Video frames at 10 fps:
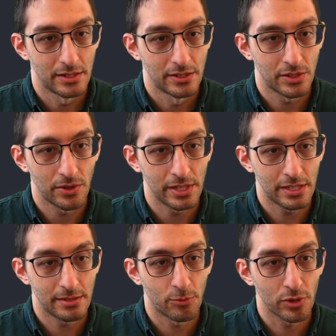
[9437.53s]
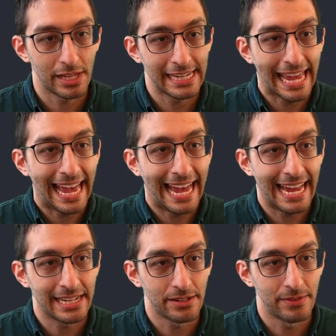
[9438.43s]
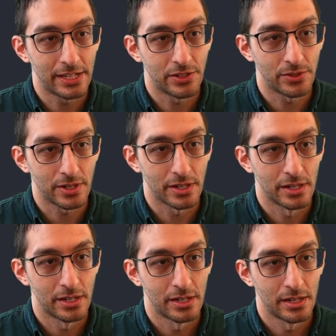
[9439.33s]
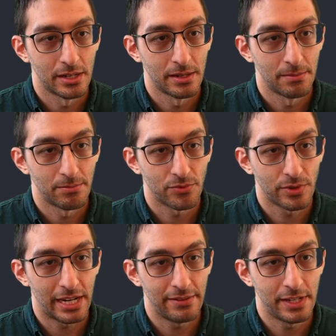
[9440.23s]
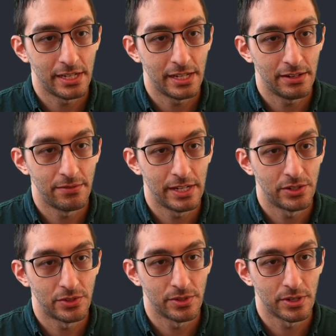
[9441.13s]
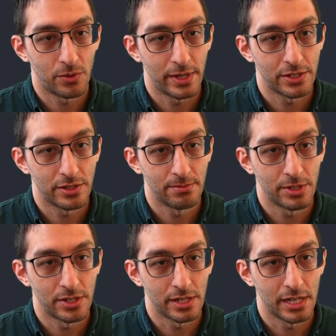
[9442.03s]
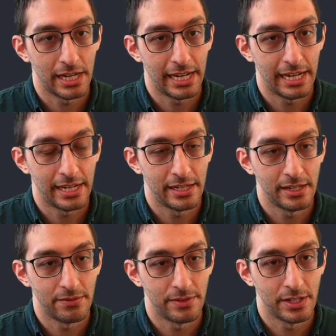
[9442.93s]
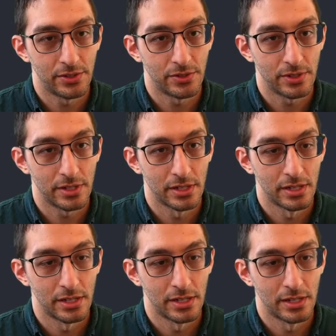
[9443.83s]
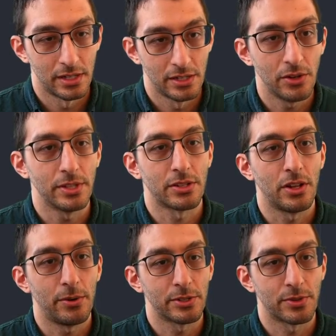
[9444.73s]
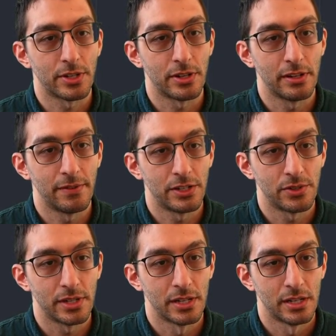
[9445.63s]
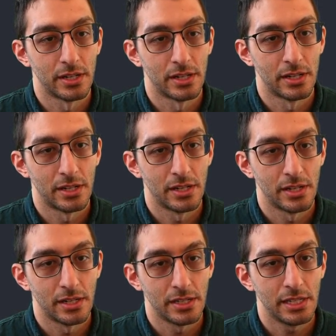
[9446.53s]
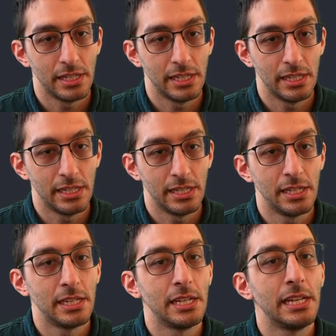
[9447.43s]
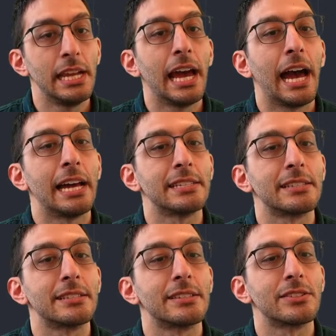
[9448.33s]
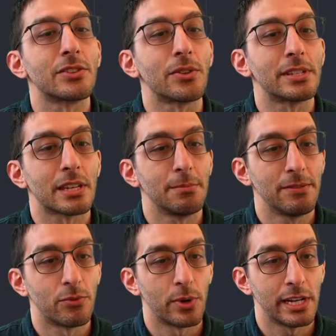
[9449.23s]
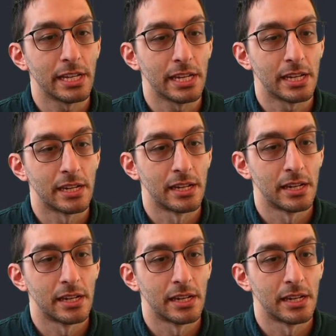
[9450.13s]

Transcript: So this is more like add adventurer. Private adventurer question mark add adventurer. No, this will always return an adventurer. Yes. So this can be void again.